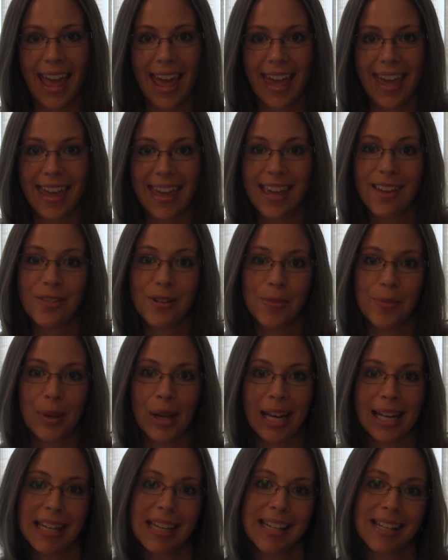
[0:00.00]
Hey
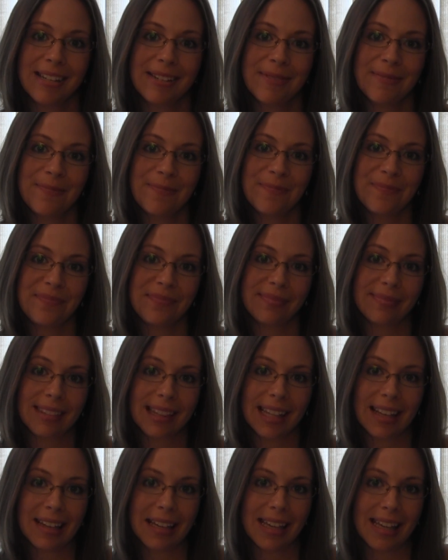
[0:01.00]
everybody!
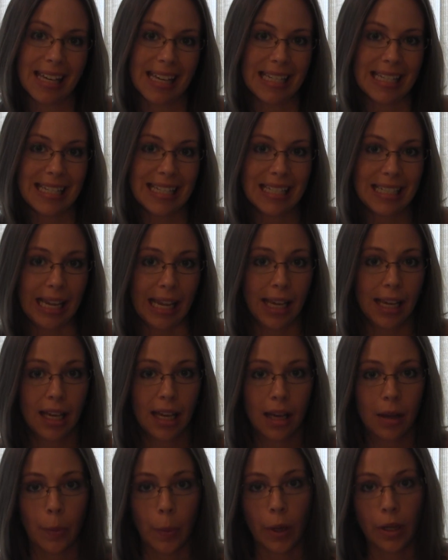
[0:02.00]
Today
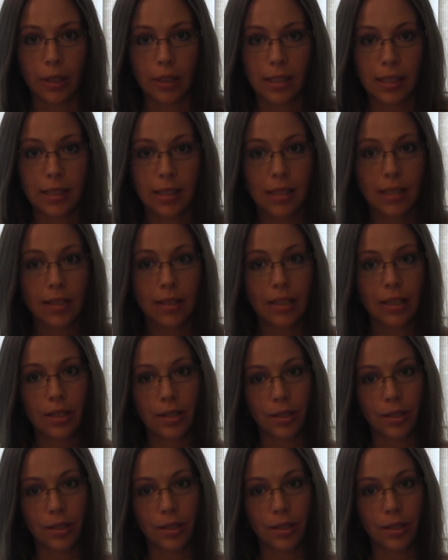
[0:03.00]
I wanted to